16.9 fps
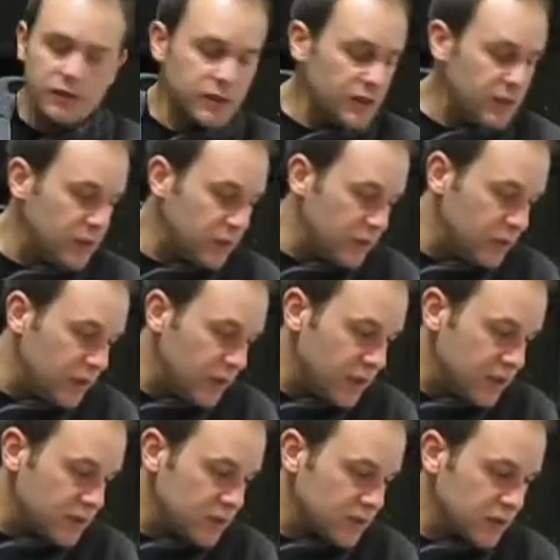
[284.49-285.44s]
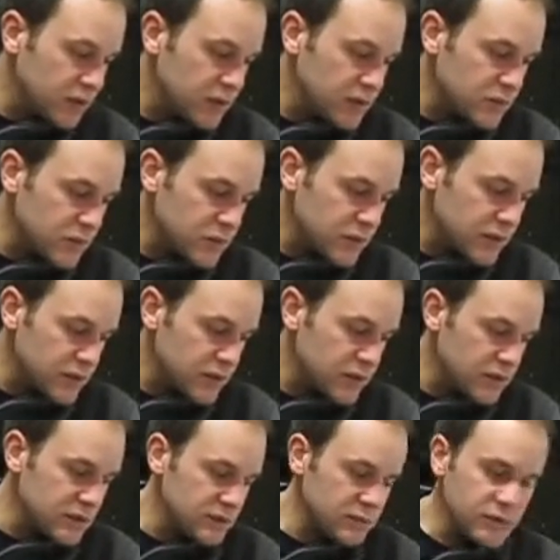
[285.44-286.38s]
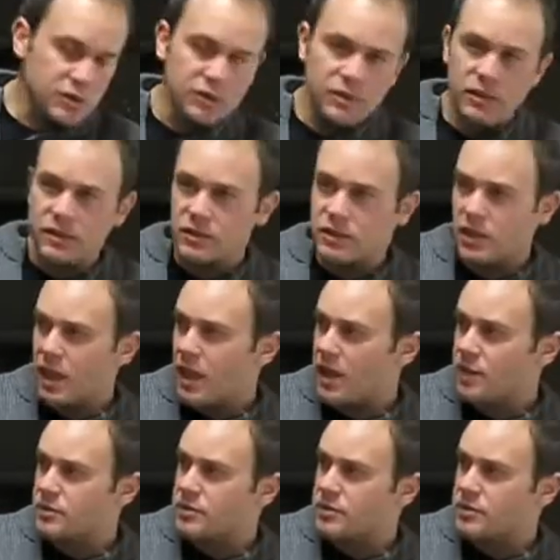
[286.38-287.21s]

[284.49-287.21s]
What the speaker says: And he was with his work. He's between jobs,